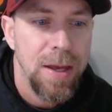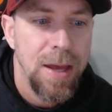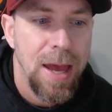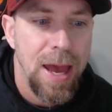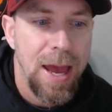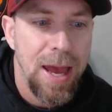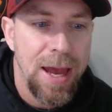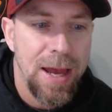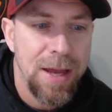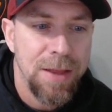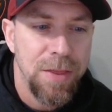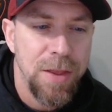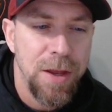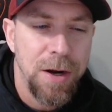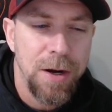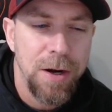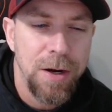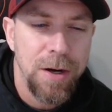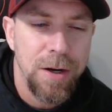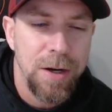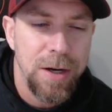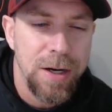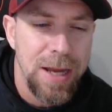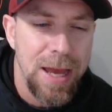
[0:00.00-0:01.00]

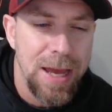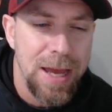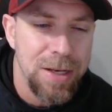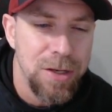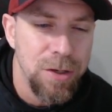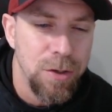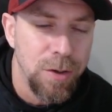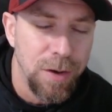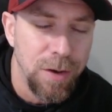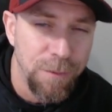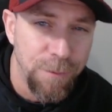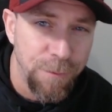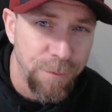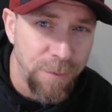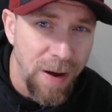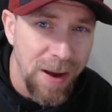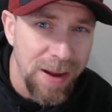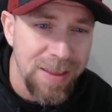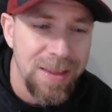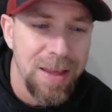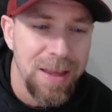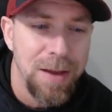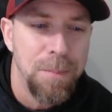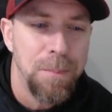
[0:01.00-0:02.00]
And you could
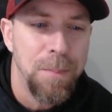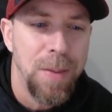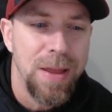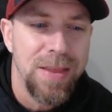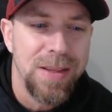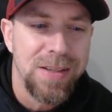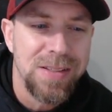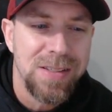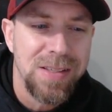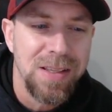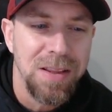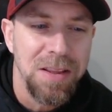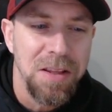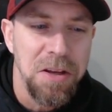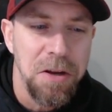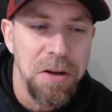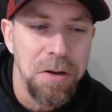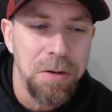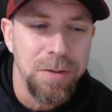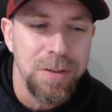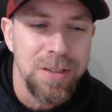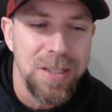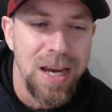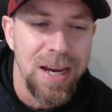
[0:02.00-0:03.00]
find them by this
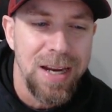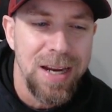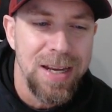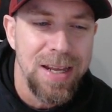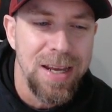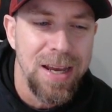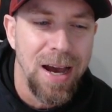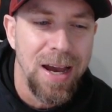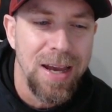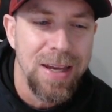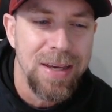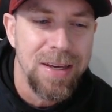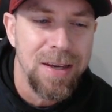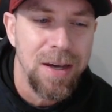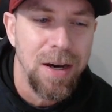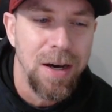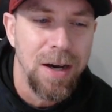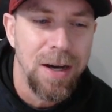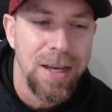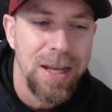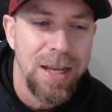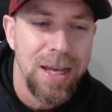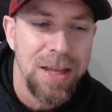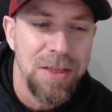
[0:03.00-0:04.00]
little tiny
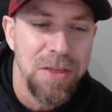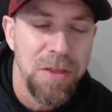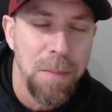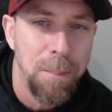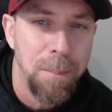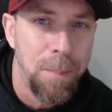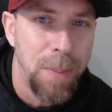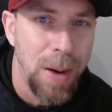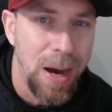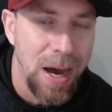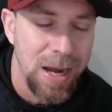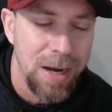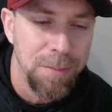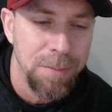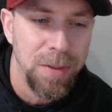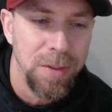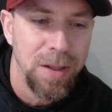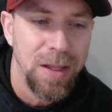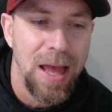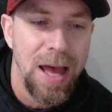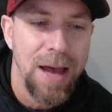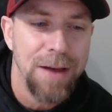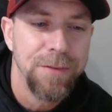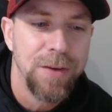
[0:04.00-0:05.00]
icon in the bottom
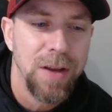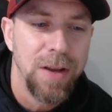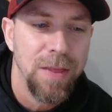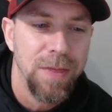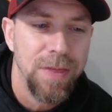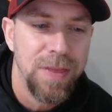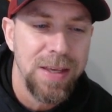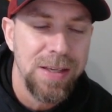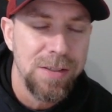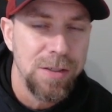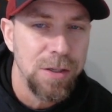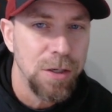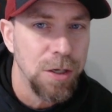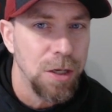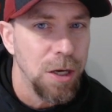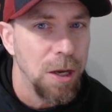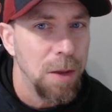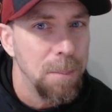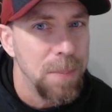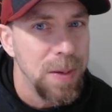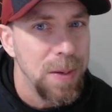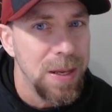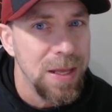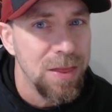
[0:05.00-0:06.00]
left. These are going to
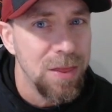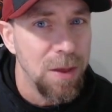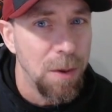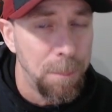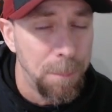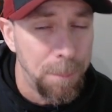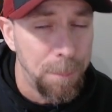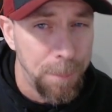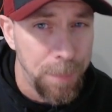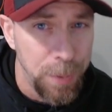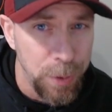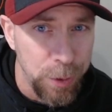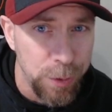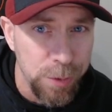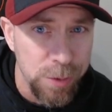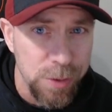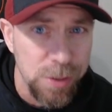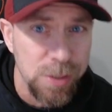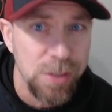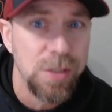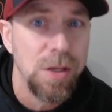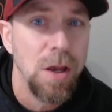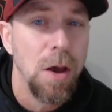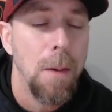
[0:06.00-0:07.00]
be the
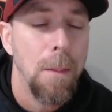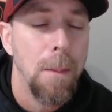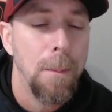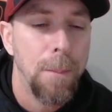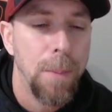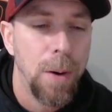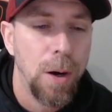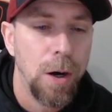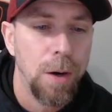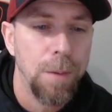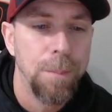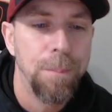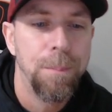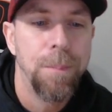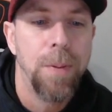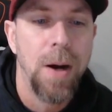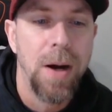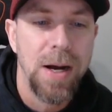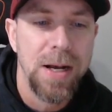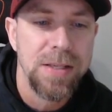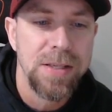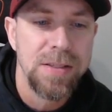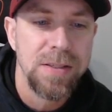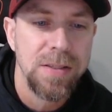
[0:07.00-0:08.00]
boosts per
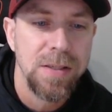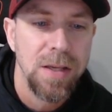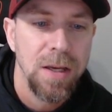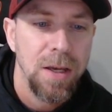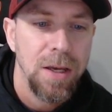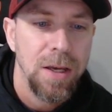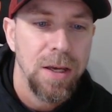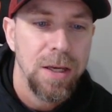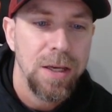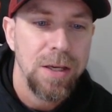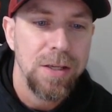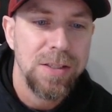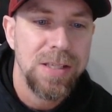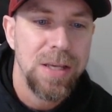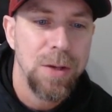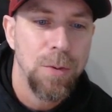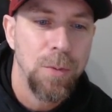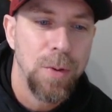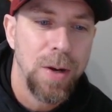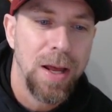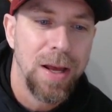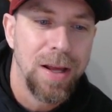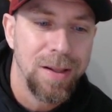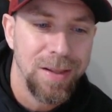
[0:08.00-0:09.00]
boss. You see,
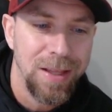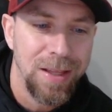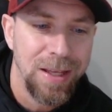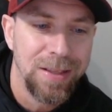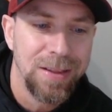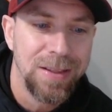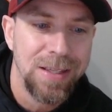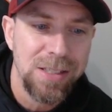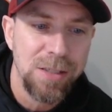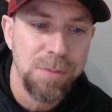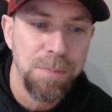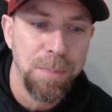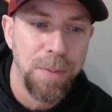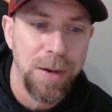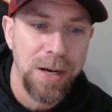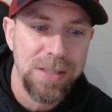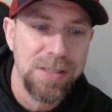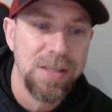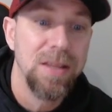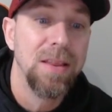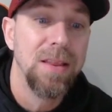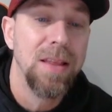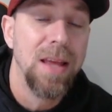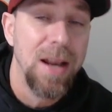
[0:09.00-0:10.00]
when I click this
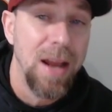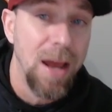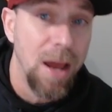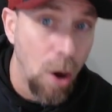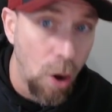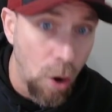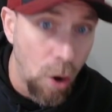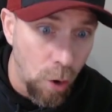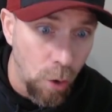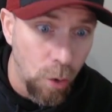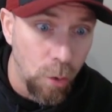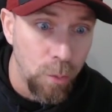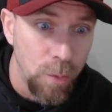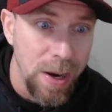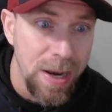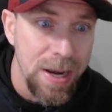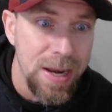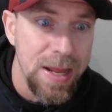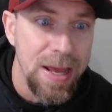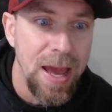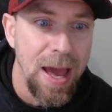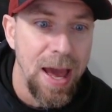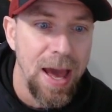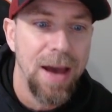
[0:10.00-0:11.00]
present that I
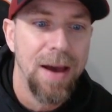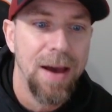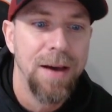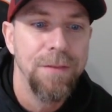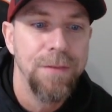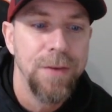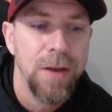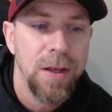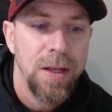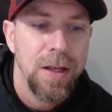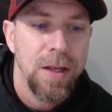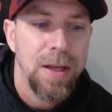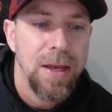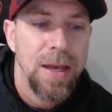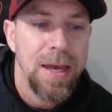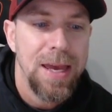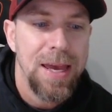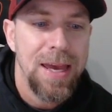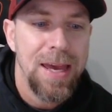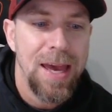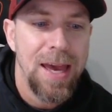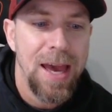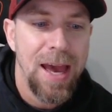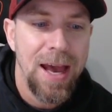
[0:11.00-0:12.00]
already have,
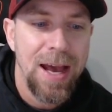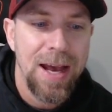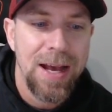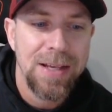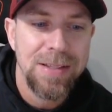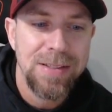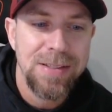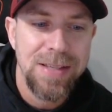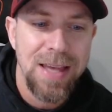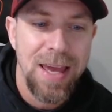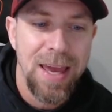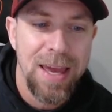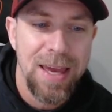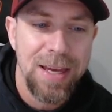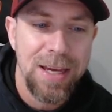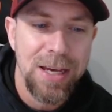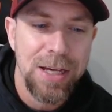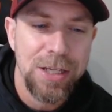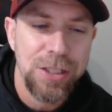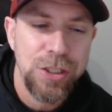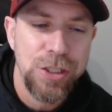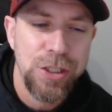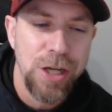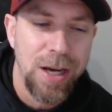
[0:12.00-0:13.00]
it has a
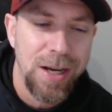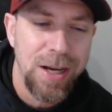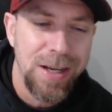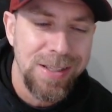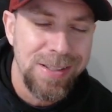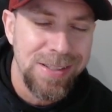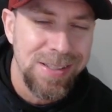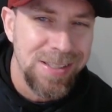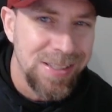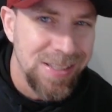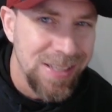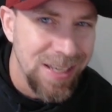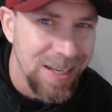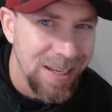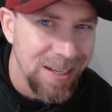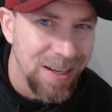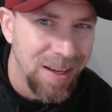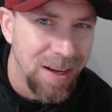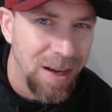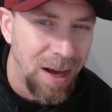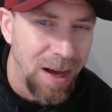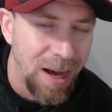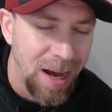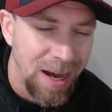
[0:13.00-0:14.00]
John
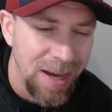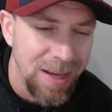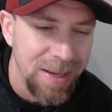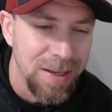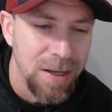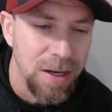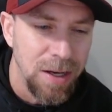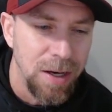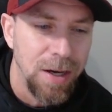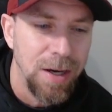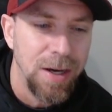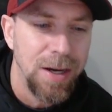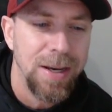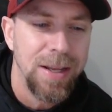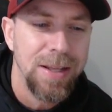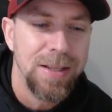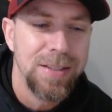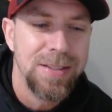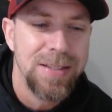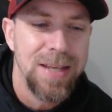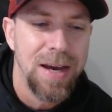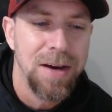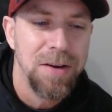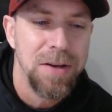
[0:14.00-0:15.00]
Cena
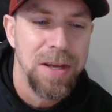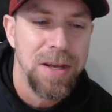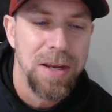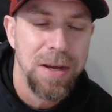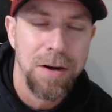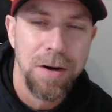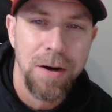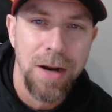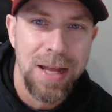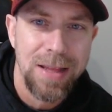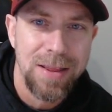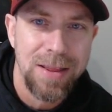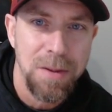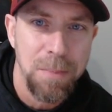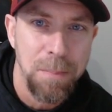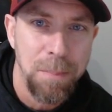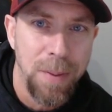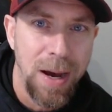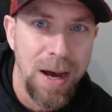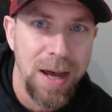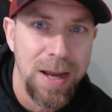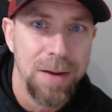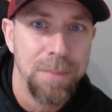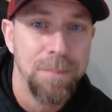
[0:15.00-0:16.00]
icon down here at the
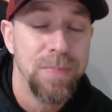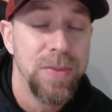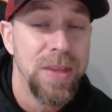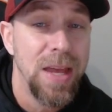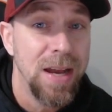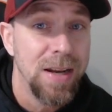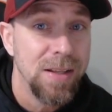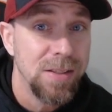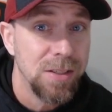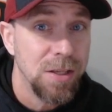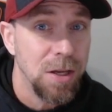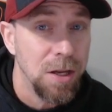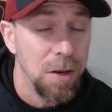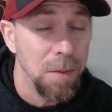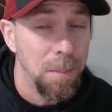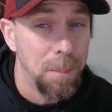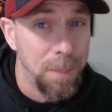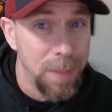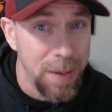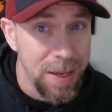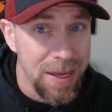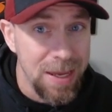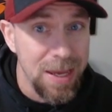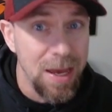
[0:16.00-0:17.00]
bottom. That is going to
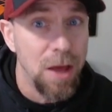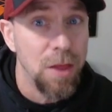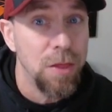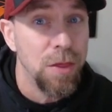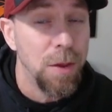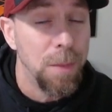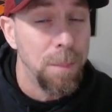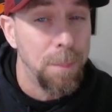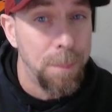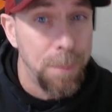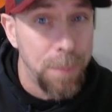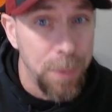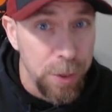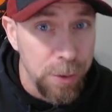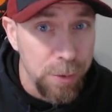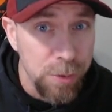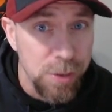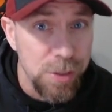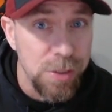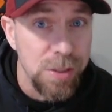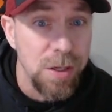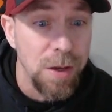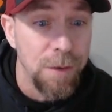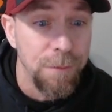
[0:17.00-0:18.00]
be the
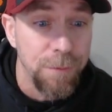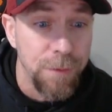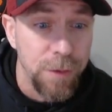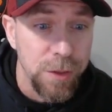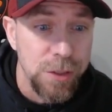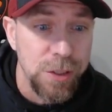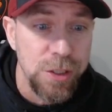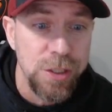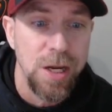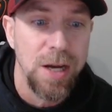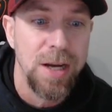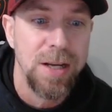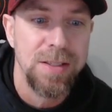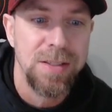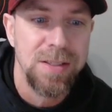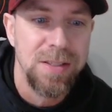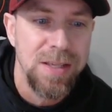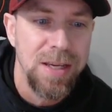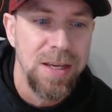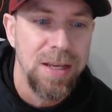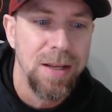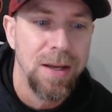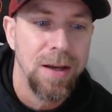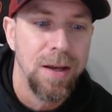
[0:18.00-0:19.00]
boost for John
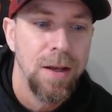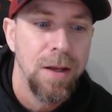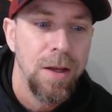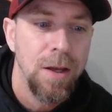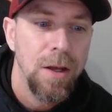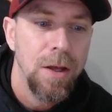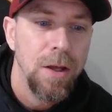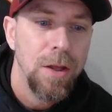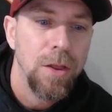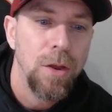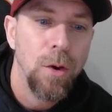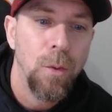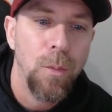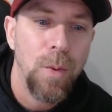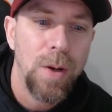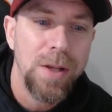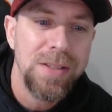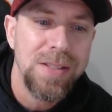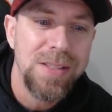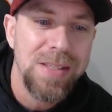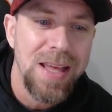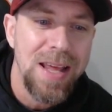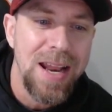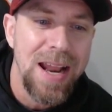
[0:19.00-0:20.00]
Cena. The
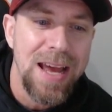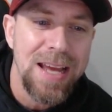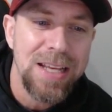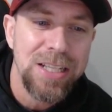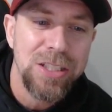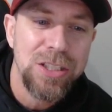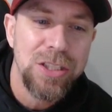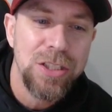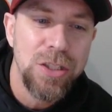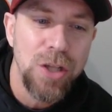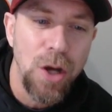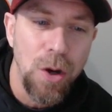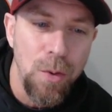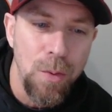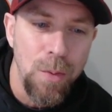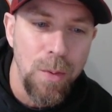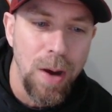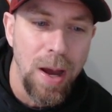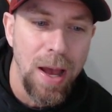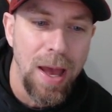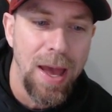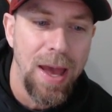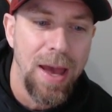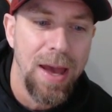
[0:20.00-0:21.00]
ones that I
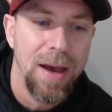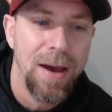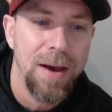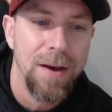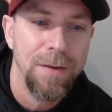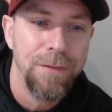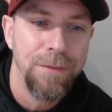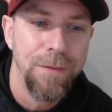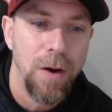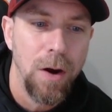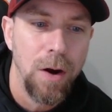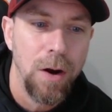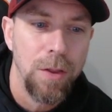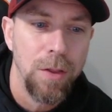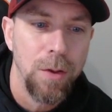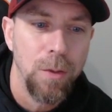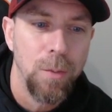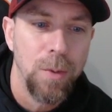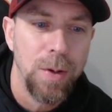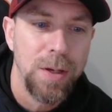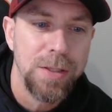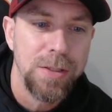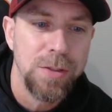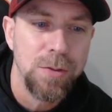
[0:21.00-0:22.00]
don't have are the
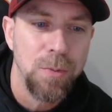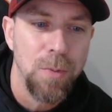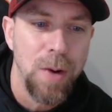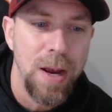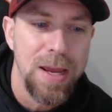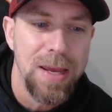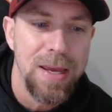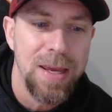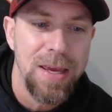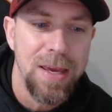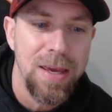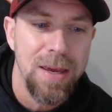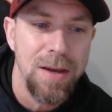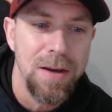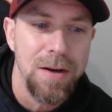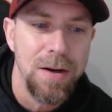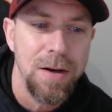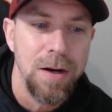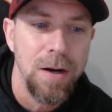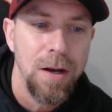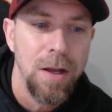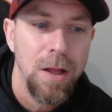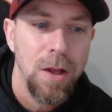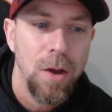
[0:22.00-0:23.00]
ones right
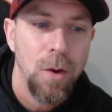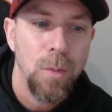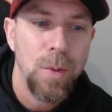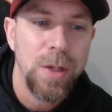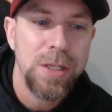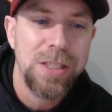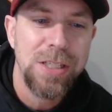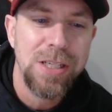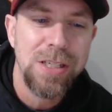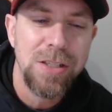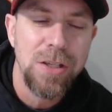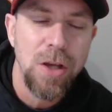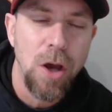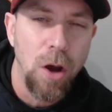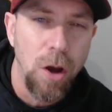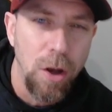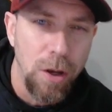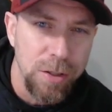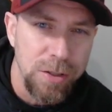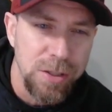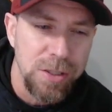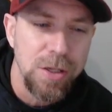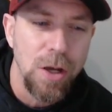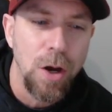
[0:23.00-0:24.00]
here, which is
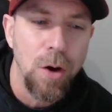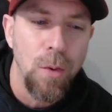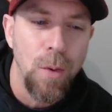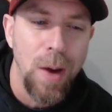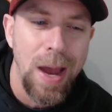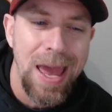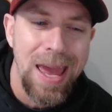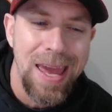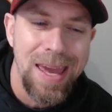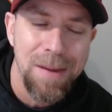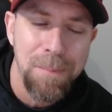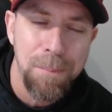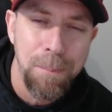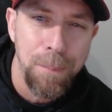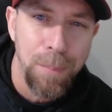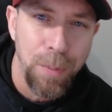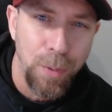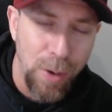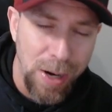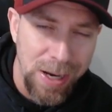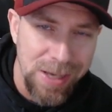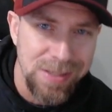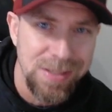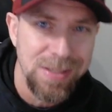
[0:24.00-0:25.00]
also a
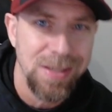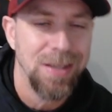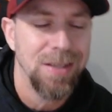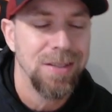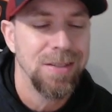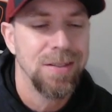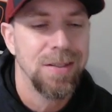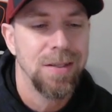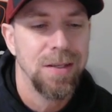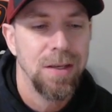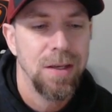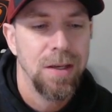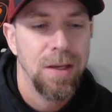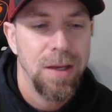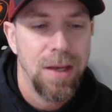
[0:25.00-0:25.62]
present.